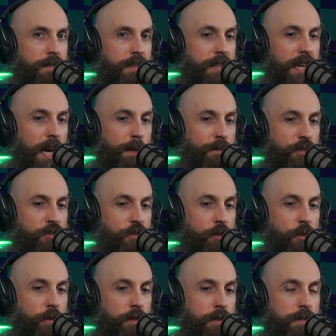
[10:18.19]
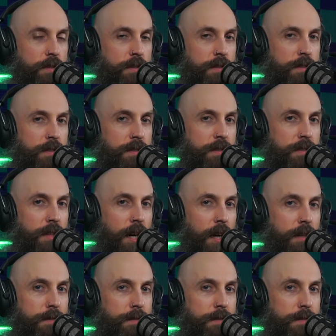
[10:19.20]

camera soon. Yeah.